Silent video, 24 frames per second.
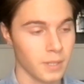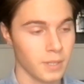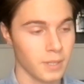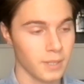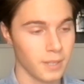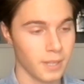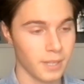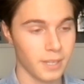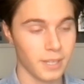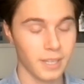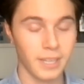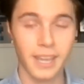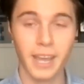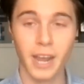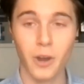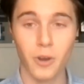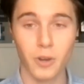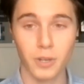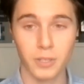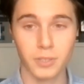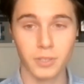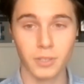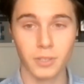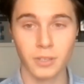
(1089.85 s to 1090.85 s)
like a
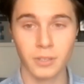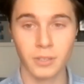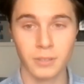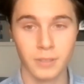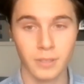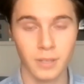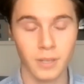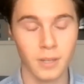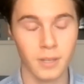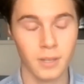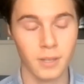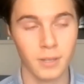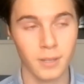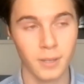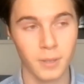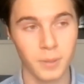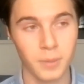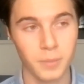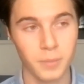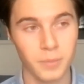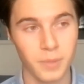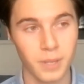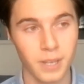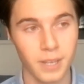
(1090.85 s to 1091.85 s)
character,
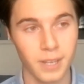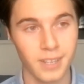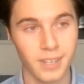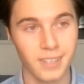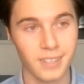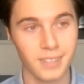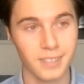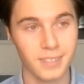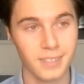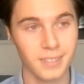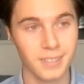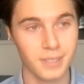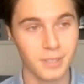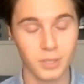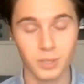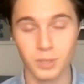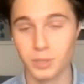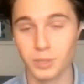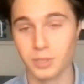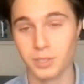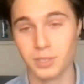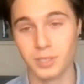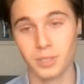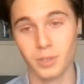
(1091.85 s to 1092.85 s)
and
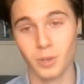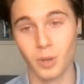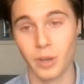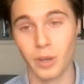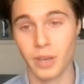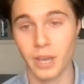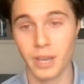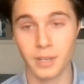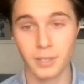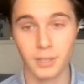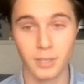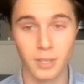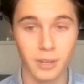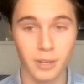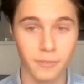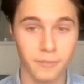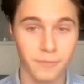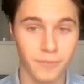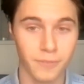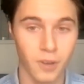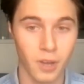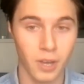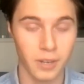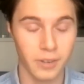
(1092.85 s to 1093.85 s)
just, you know, I had a lot of
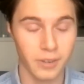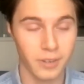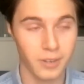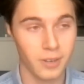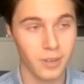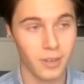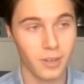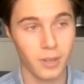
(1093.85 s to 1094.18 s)
fun